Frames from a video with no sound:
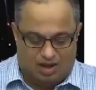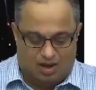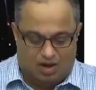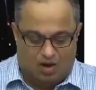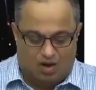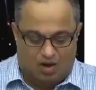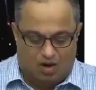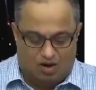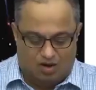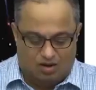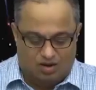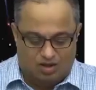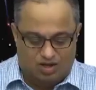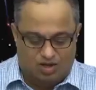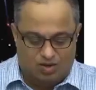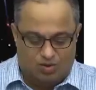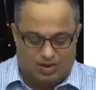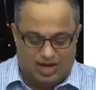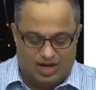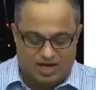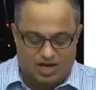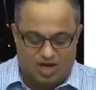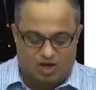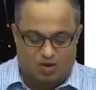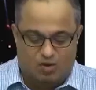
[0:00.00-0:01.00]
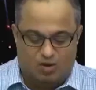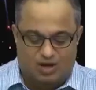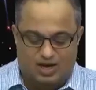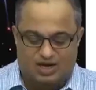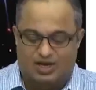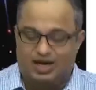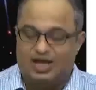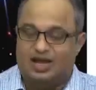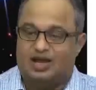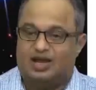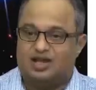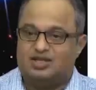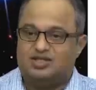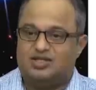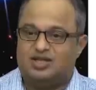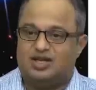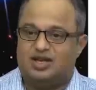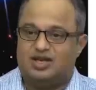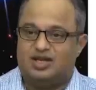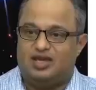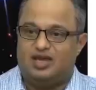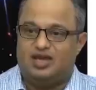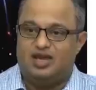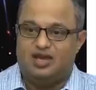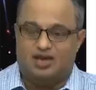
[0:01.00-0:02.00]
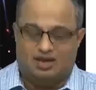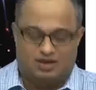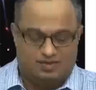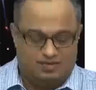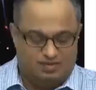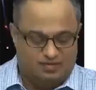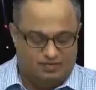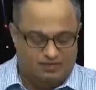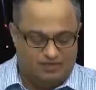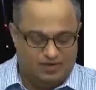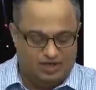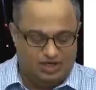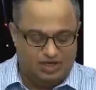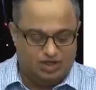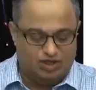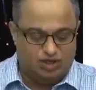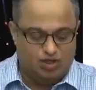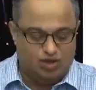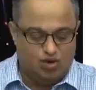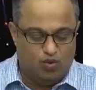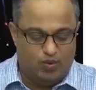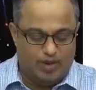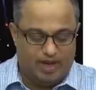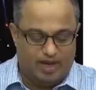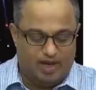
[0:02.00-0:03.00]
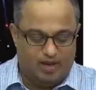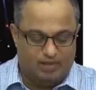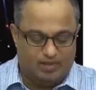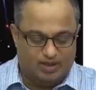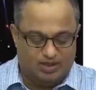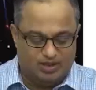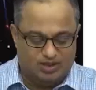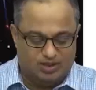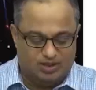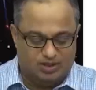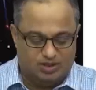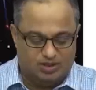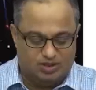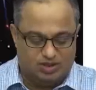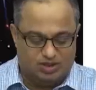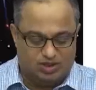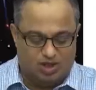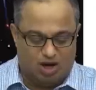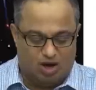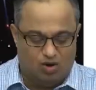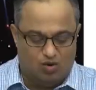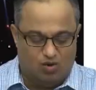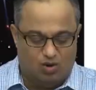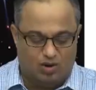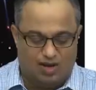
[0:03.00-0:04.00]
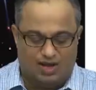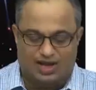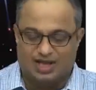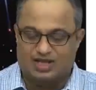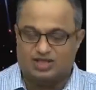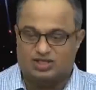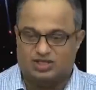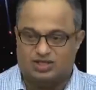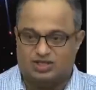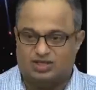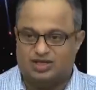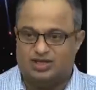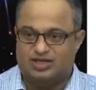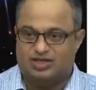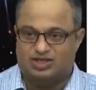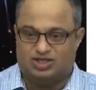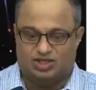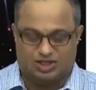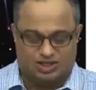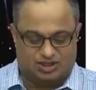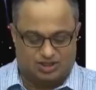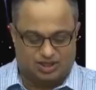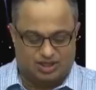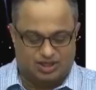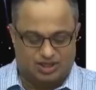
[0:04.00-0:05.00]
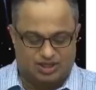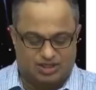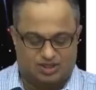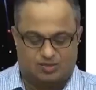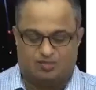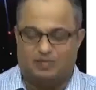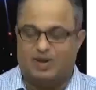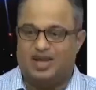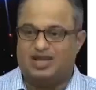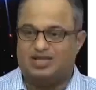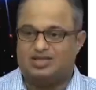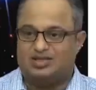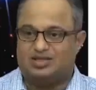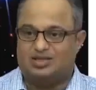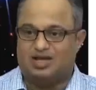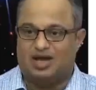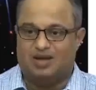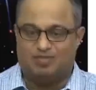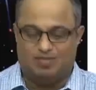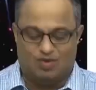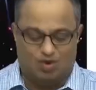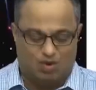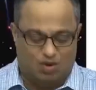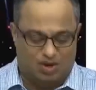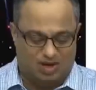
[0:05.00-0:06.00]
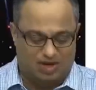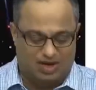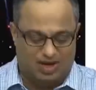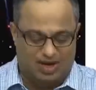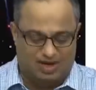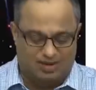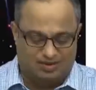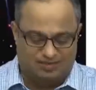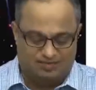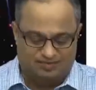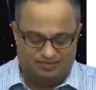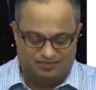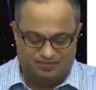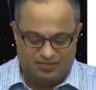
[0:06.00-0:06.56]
Or you can equivalently consider here with these new variables, tau is just a displaced time coordinate